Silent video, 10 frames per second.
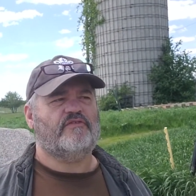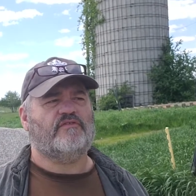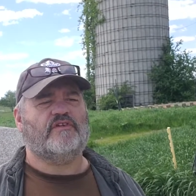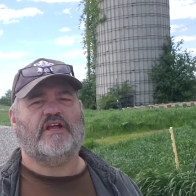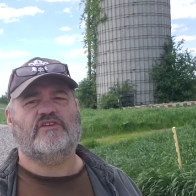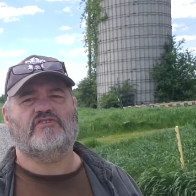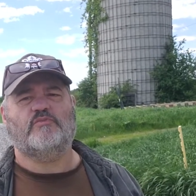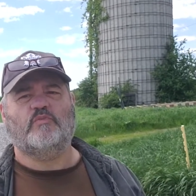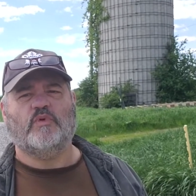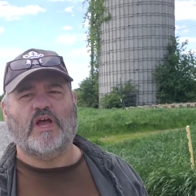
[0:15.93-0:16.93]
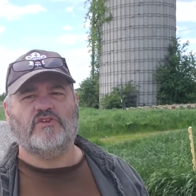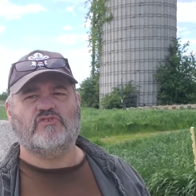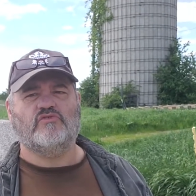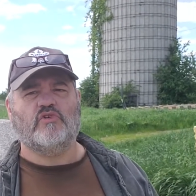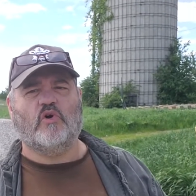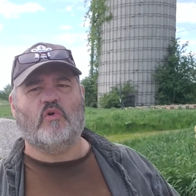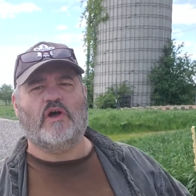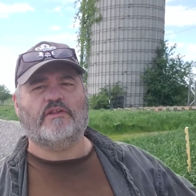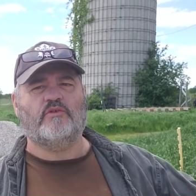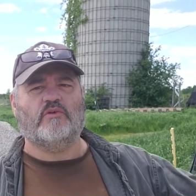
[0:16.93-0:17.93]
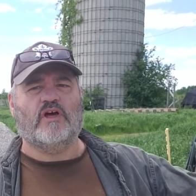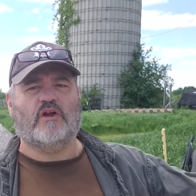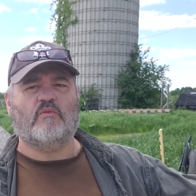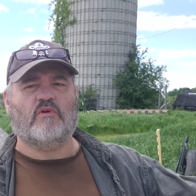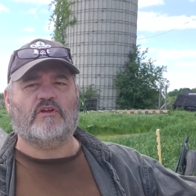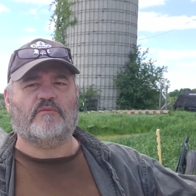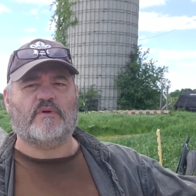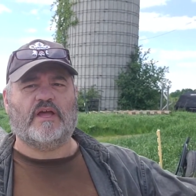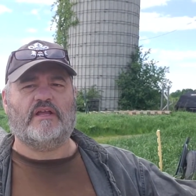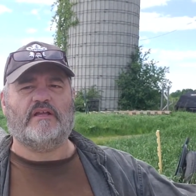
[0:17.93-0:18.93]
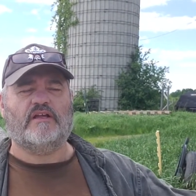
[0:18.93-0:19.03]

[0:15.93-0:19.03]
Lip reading: as you know, I do a lot of work in my